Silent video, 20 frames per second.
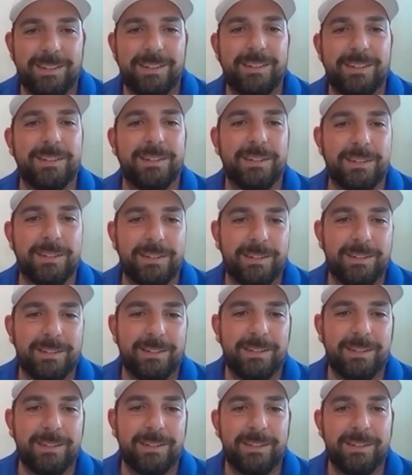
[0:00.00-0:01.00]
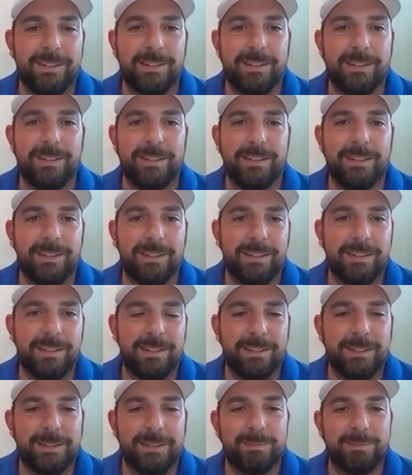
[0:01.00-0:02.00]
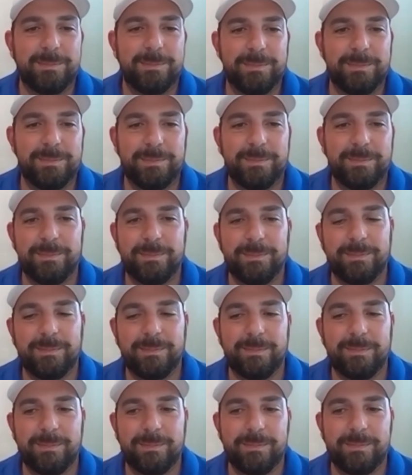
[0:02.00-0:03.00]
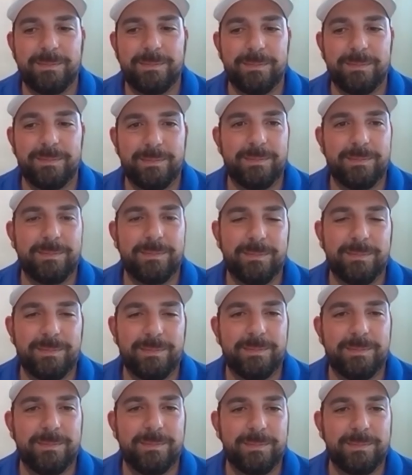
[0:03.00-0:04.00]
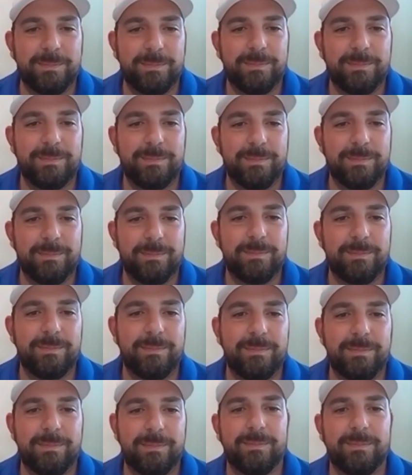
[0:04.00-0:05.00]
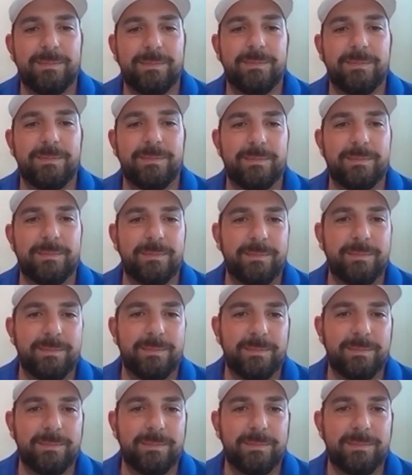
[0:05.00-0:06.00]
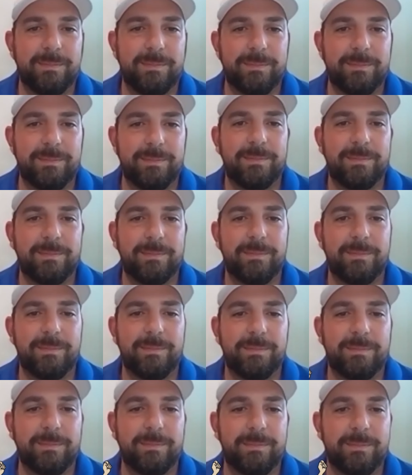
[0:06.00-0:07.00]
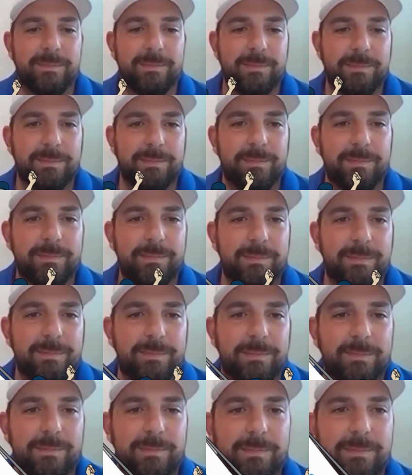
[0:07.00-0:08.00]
The person shown says nothing.